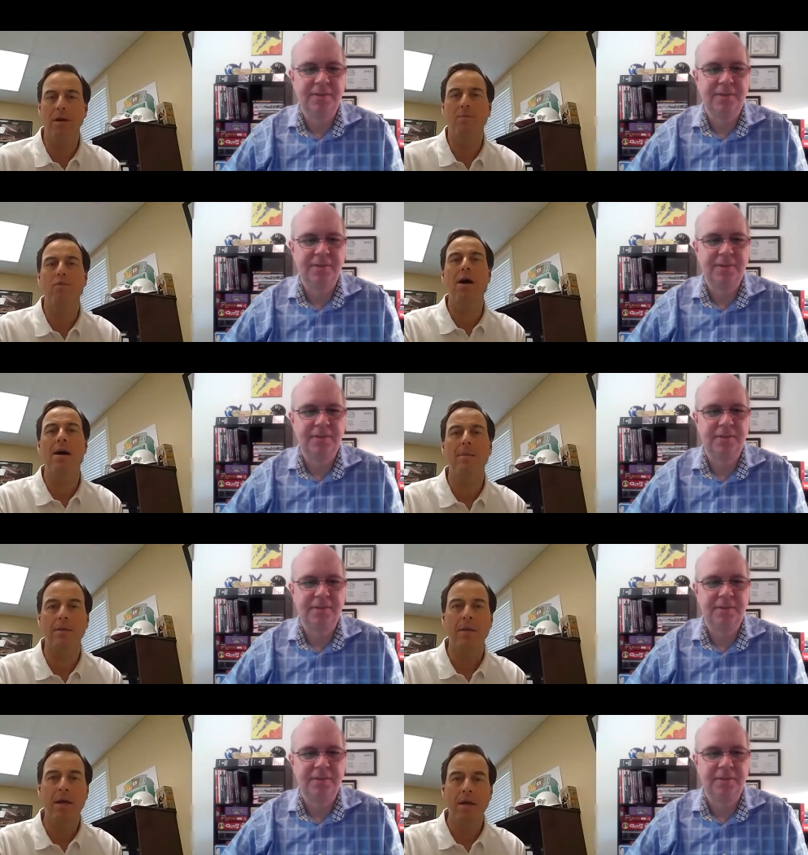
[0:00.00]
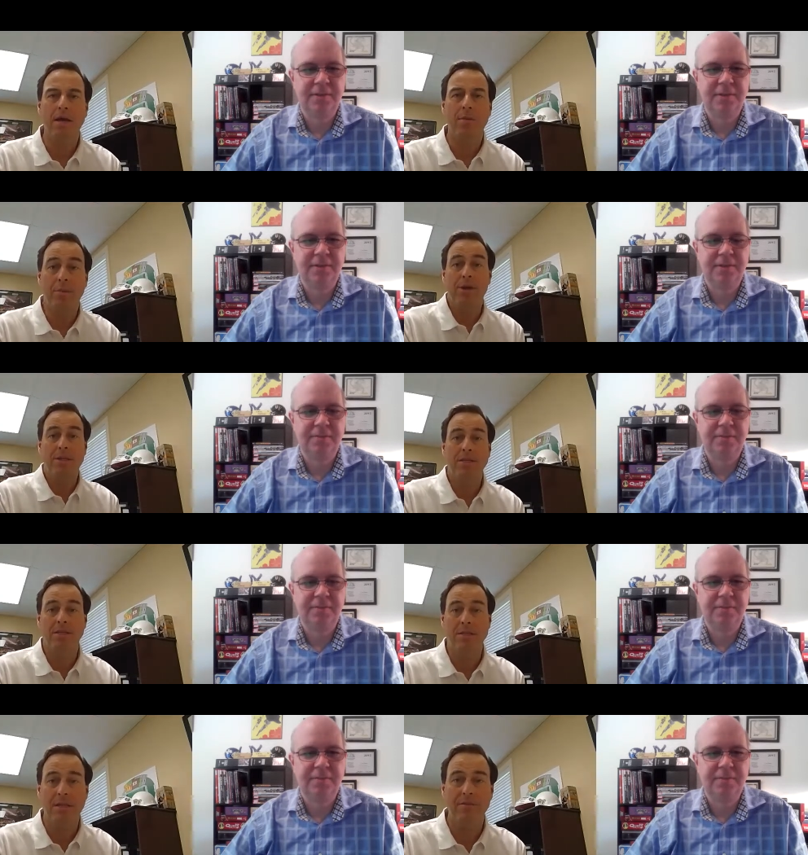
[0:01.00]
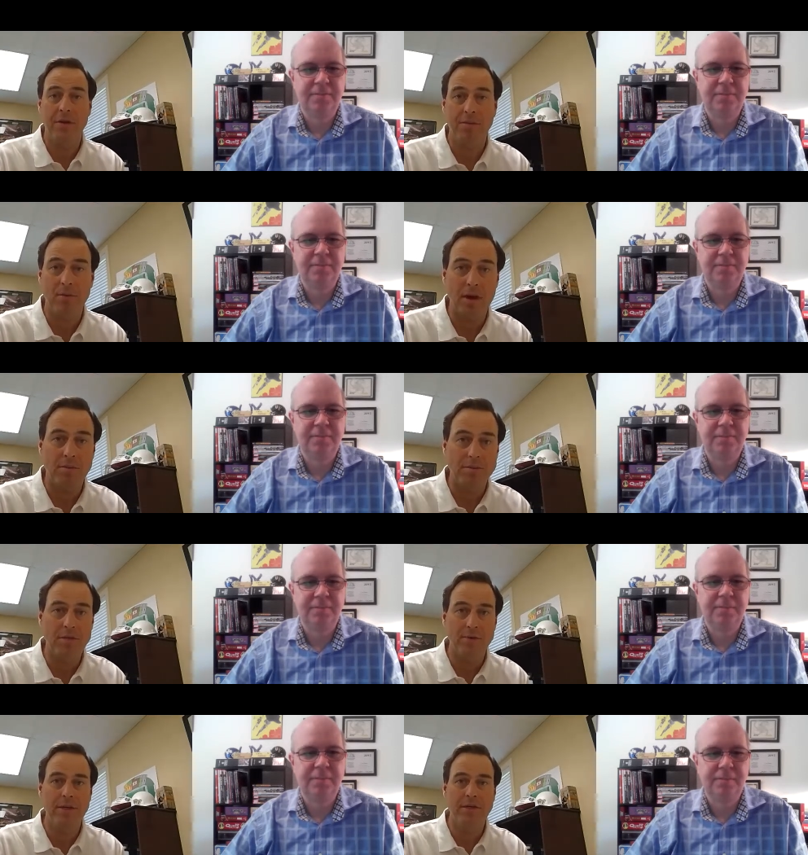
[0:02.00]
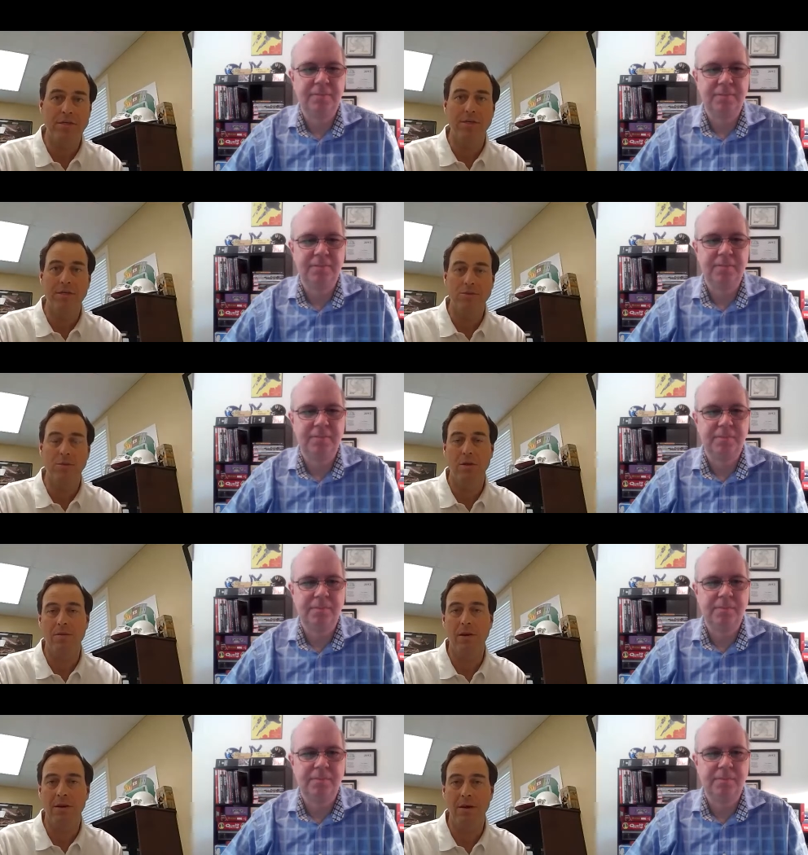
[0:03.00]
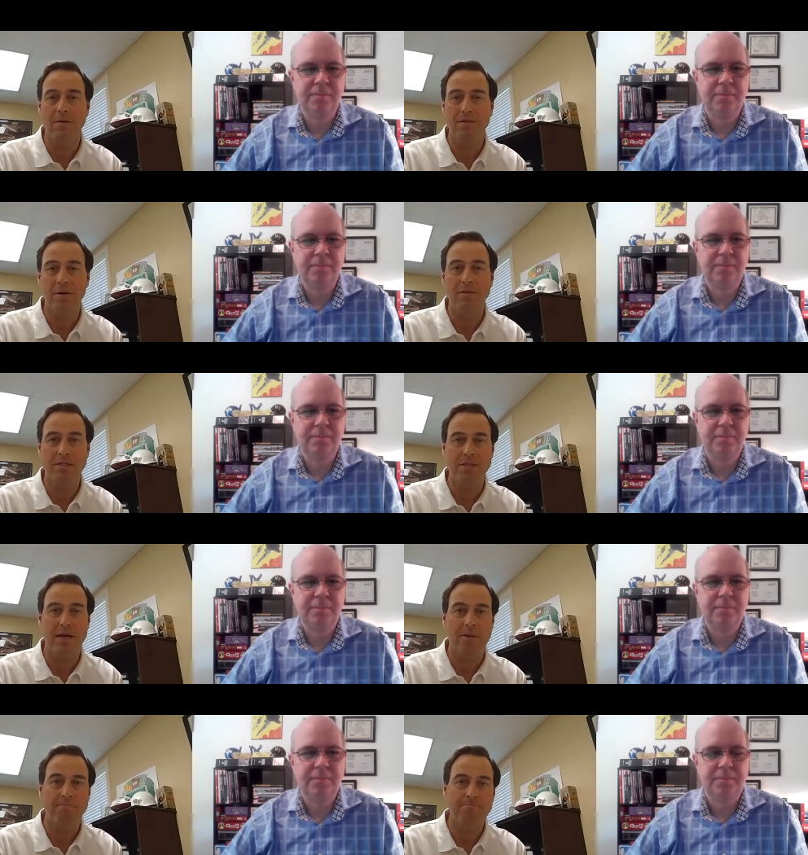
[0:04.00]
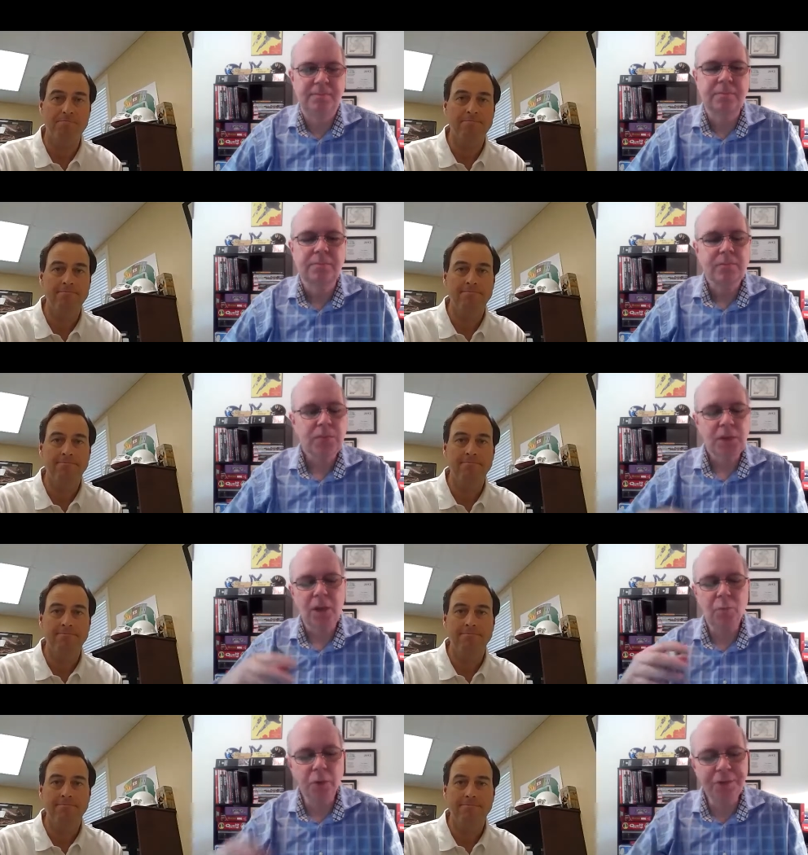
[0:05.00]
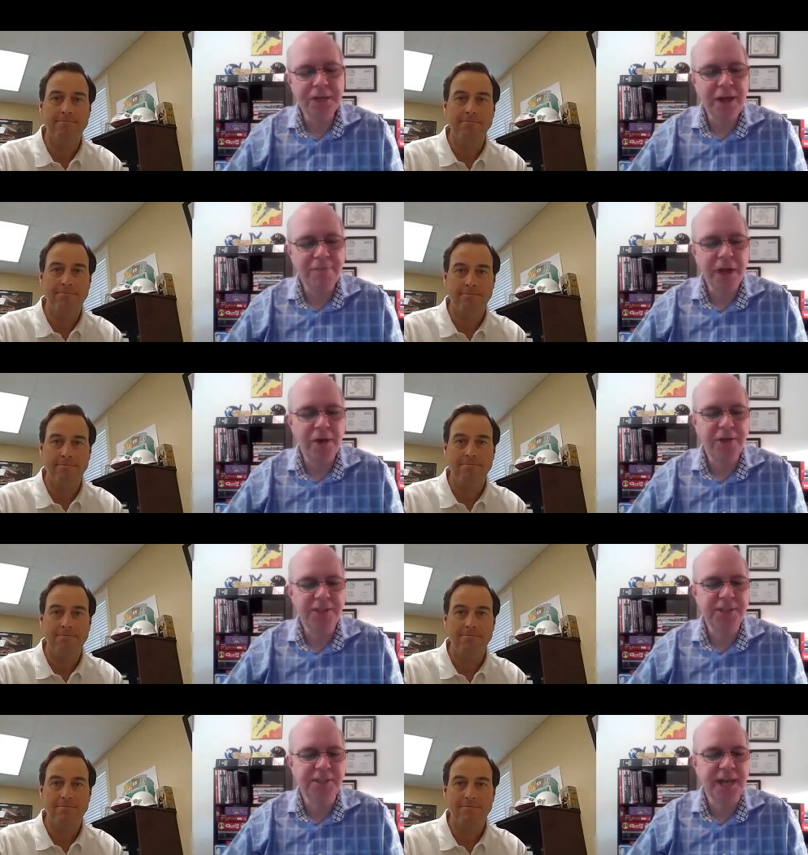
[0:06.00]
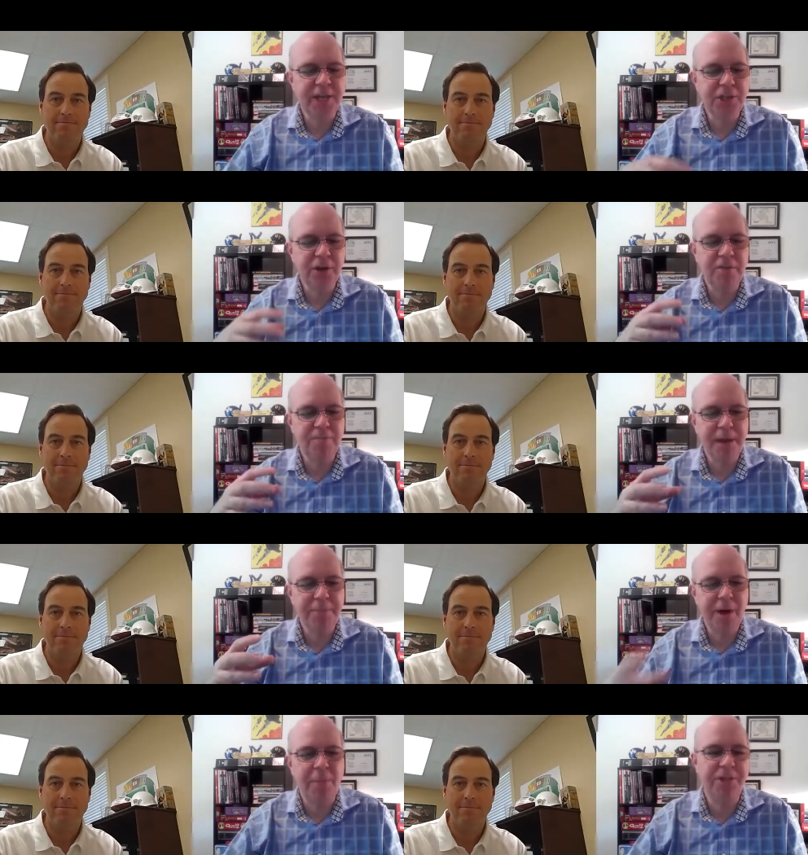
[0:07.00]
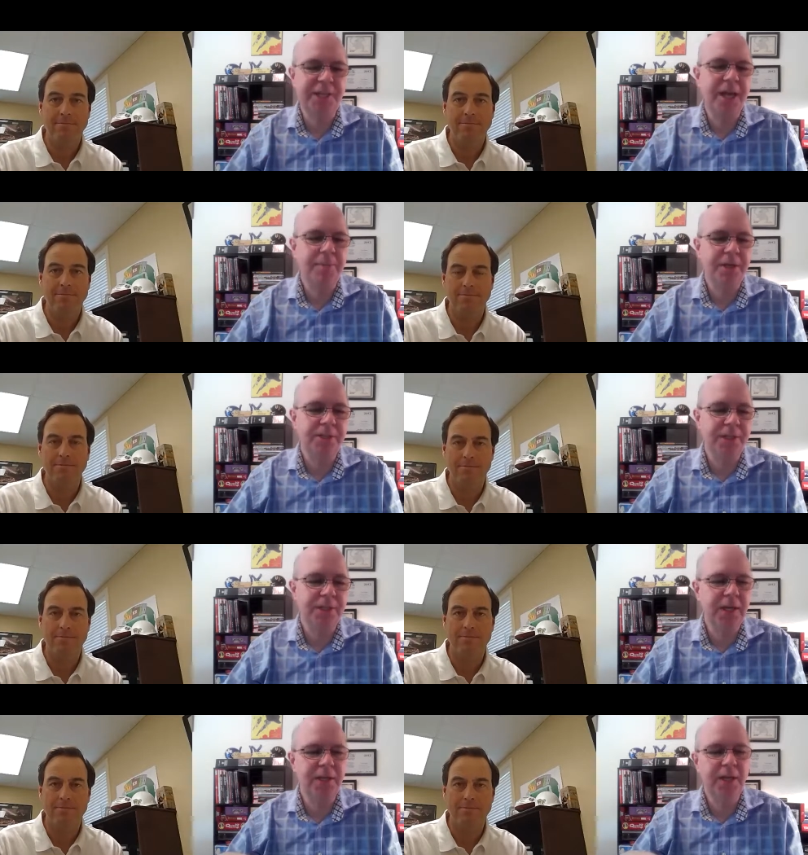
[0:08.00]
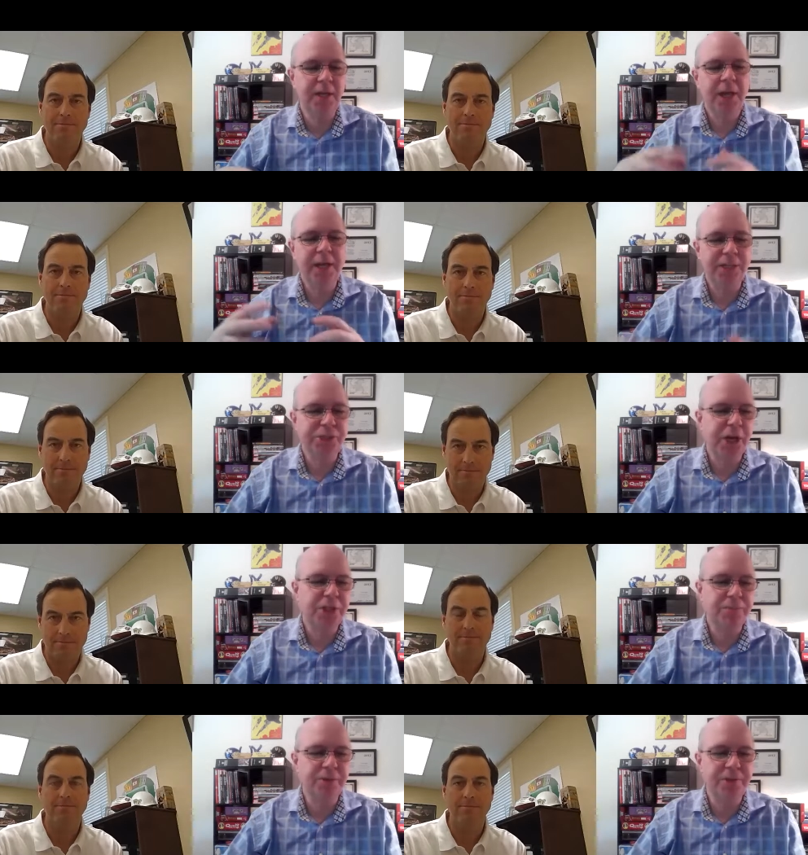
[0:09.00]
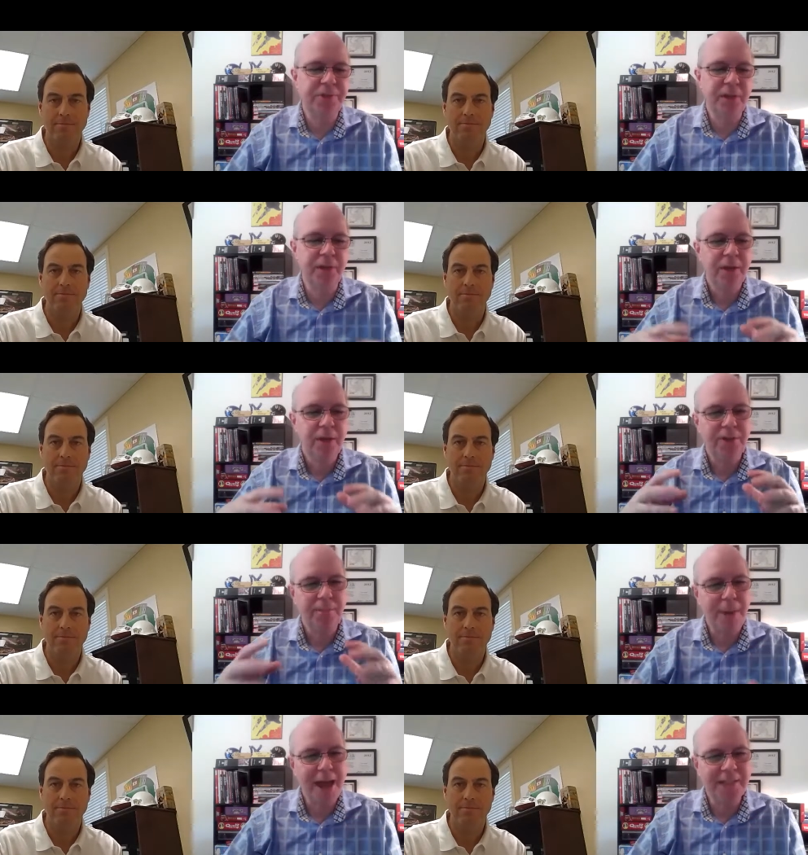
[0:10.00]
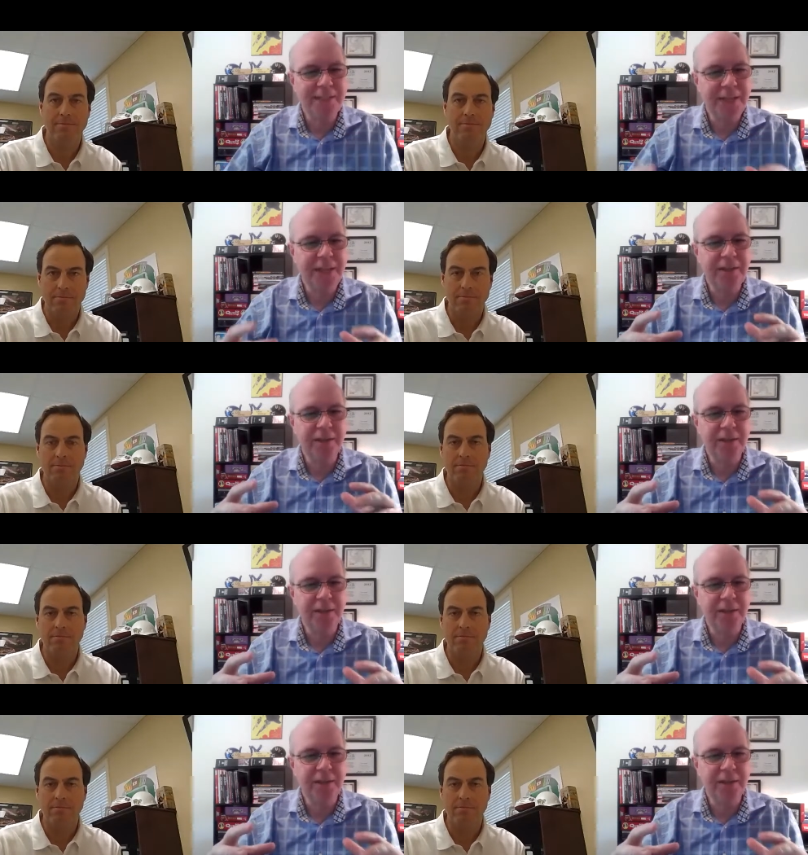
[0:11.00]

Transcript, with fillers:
Speaker 1: problem, but it is a significant problem. So it is really been a very busy time.
Speaker 2: One thing I've noticed is that you have made public statements in conjunction with the masking,